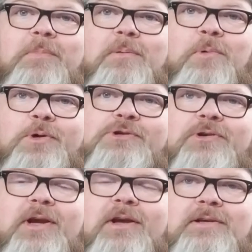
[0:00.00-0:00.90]
my moisture
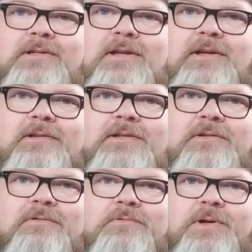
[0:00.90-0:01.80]
content
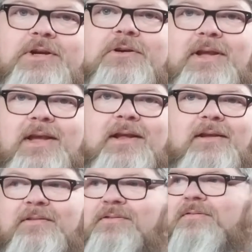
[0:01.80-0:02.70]
reader yet.
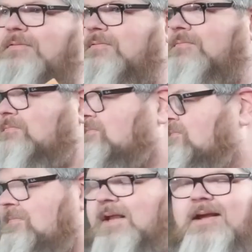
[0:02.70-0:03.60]
It's
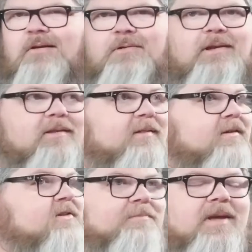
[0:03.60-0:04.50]
out in
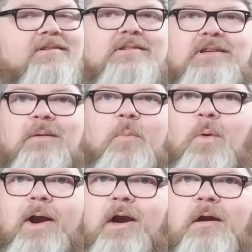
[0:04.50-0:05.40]
this mess
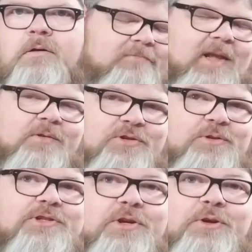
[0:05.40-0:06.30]
somewhere. And as
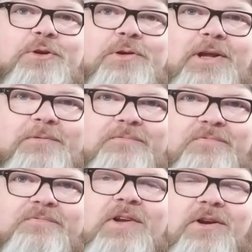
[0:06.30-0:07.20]
soon as I do and I
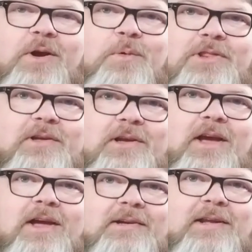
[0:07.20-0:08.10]
figure out what the
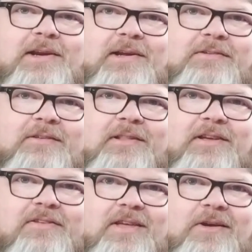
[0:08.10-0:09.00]
content is on
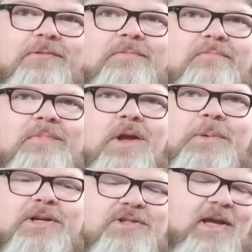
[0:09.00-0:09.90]
this, that'll help
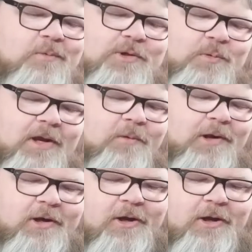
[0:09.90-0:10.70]
me decide which way I want to